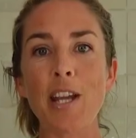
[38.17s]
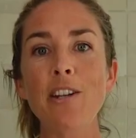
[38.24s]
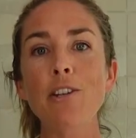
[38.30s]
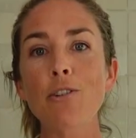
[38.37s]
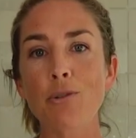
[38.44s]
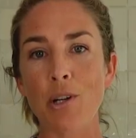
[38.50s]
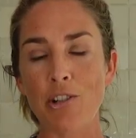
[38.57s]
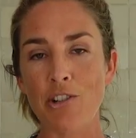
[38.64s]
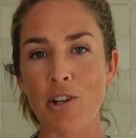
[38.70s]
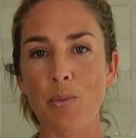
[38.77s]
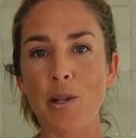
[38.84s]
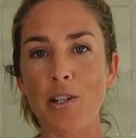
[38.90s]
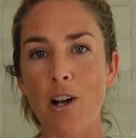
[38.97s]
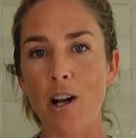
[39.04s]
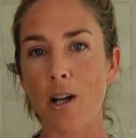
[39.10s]
in nutrition,
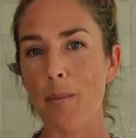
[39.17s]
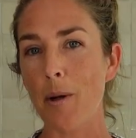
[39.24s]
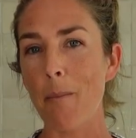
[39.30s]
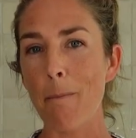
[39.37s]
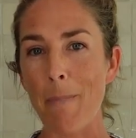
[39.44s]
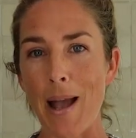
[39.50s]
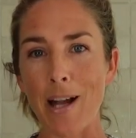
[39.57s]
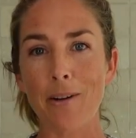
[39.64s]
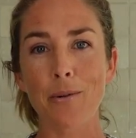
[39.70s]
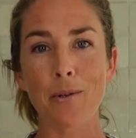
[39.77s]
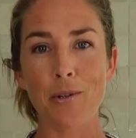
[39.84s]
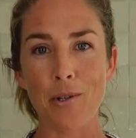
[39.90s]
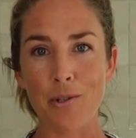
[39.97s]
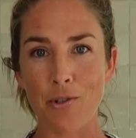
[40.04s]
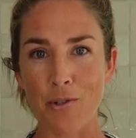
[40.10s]
we talk about
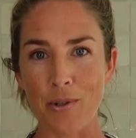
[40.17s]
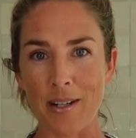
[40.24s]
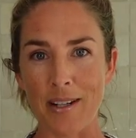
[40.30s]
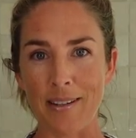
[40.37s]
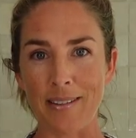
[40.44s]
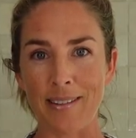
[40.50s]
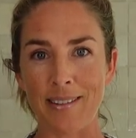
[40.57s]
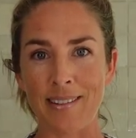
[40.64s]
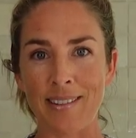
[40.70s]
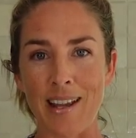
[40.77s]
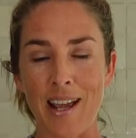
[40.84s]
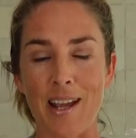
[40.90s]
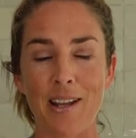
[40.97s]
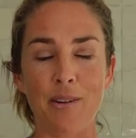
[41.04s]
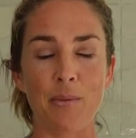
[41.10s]
macronutrients,
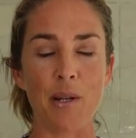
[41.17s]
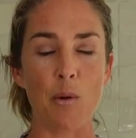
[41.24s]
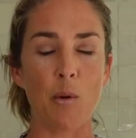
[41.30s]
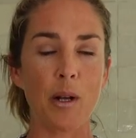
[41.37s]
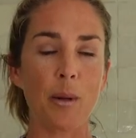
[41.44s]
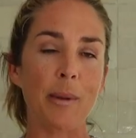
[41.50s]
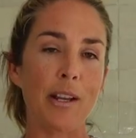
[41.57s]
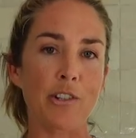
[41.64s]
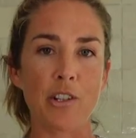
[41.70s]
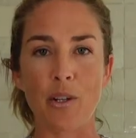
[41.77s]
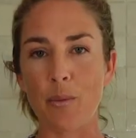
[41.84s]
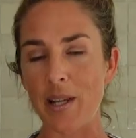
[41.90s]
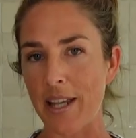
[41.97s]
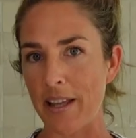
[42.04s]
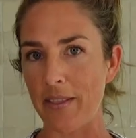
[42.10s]
and we want to make sure that
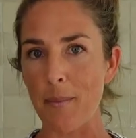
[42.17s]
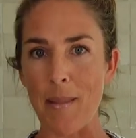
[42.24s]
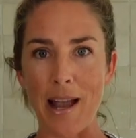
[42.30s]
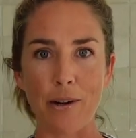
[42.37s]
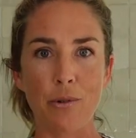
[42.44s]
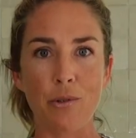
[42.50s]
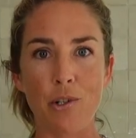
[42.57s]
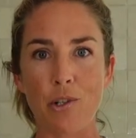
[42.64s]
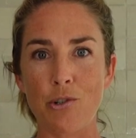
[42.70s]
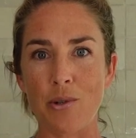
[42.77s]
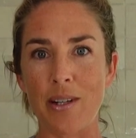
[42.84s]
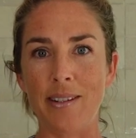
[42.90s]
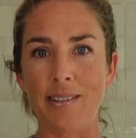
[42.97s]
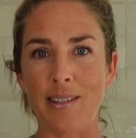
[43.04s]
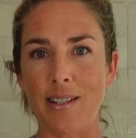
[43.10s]
we get the
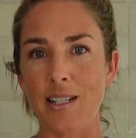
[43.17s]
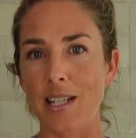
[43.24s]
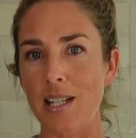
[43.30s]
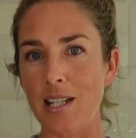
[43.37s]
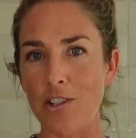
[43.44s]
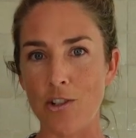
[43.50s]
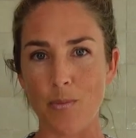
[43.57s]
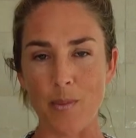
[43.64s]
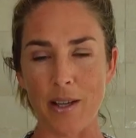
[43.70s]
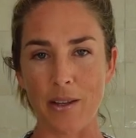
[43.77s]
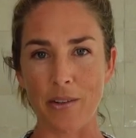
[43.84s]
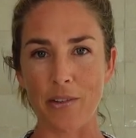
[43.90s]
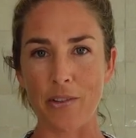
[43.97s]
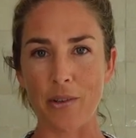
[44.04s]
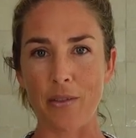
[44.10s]
macronutrients into each
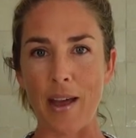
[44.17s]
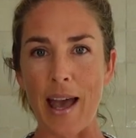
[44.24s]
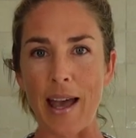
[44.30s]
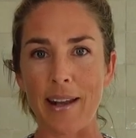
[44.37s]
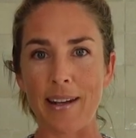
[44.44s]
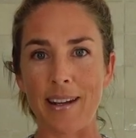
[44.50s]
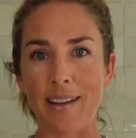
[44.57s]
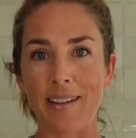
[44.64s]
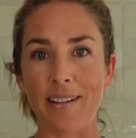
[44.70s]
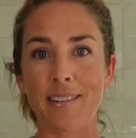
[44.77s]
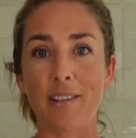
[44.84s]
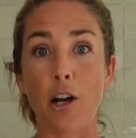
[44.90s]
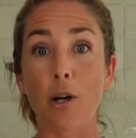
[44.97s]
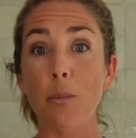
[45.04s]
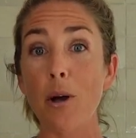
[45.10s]
meal. So that is
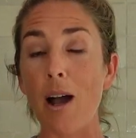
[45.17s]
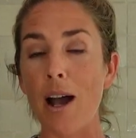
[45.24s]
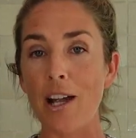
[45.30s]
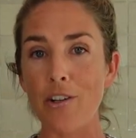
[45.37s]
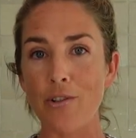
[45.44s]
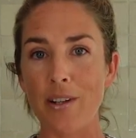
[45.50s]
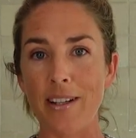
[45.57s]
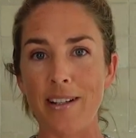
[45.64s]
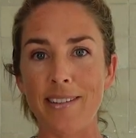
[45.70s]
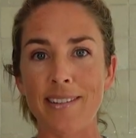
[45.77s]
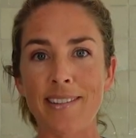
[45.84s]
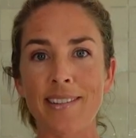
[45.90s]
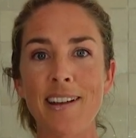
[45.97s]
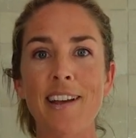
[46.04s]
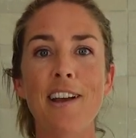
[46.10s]

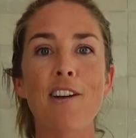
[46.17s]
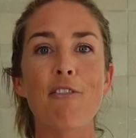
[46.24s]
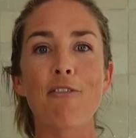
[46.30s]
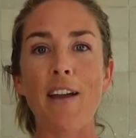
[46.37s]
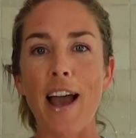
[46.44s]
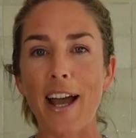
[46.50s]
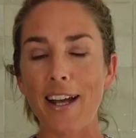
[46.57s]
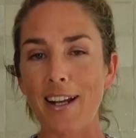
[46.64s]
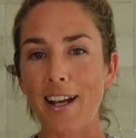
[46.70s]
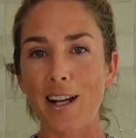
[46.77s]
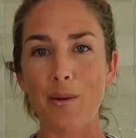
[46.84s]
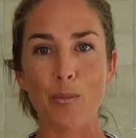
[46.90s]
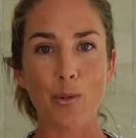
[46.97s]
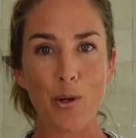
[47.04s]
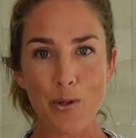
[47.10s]
carbohydrates, fat,
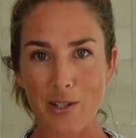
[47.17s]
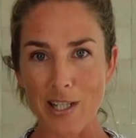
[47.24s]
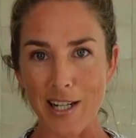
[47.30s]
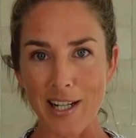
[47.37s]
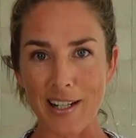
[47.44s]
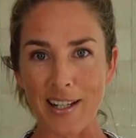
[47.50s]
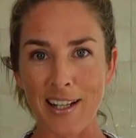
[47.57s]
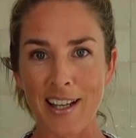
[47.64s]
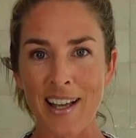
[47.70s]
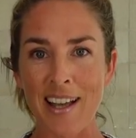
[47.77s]
and protein.